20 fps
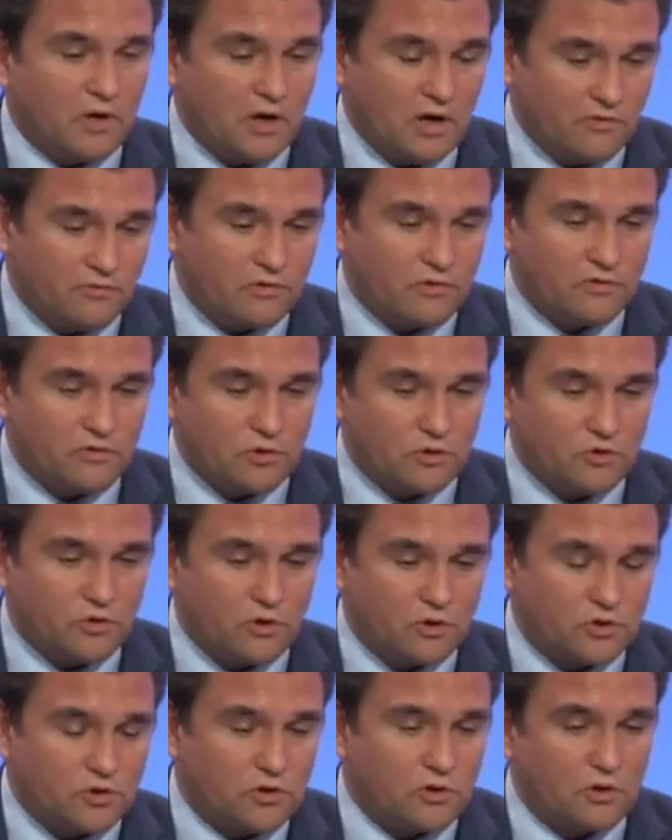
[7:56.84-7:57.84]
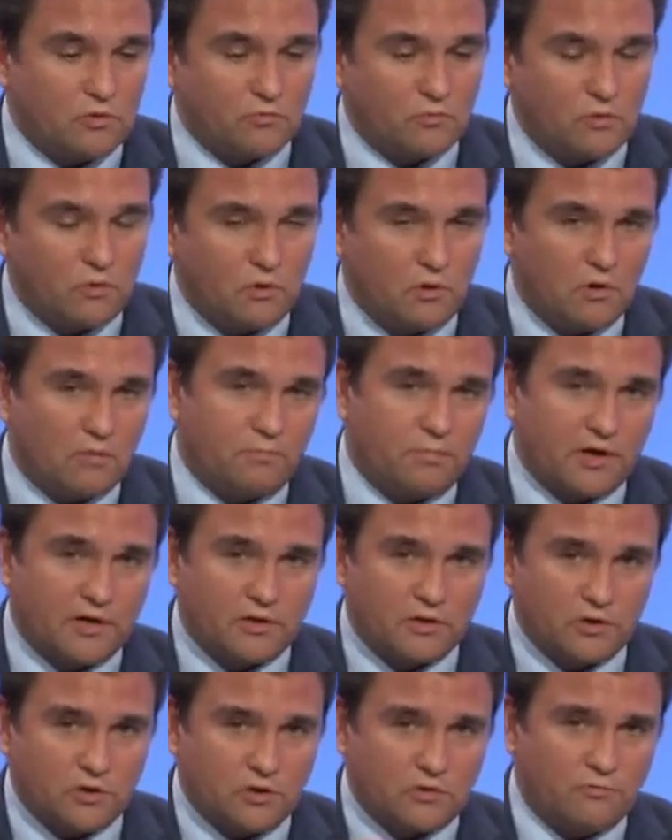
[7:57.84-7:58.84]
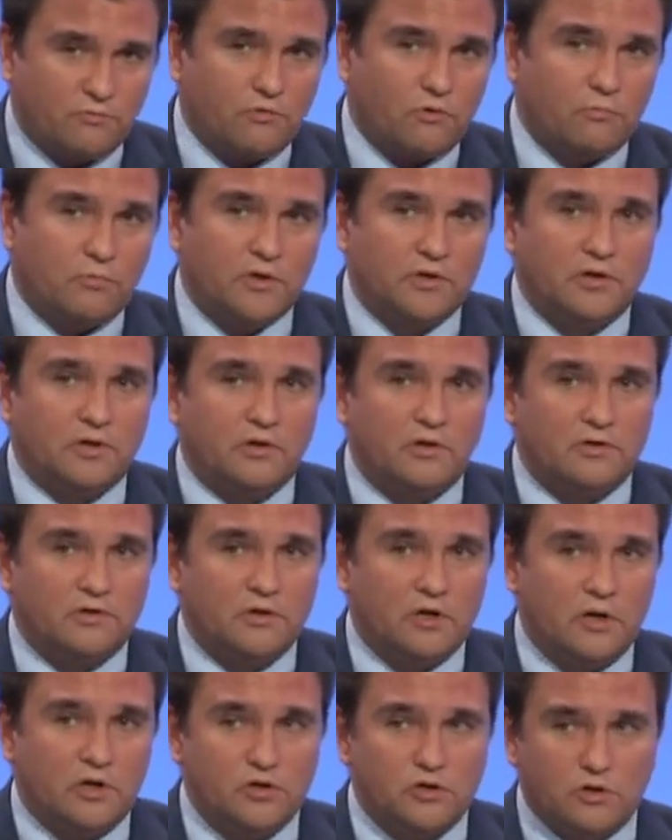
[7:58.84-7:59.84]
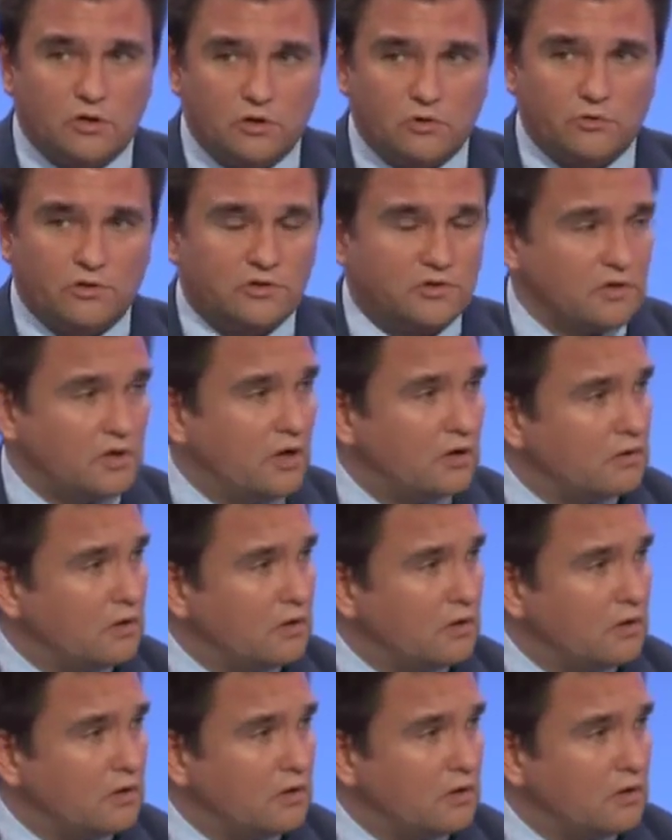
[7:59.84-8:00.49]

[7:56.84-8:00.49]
after the Georgian War, Partnership for Modernization, Reset,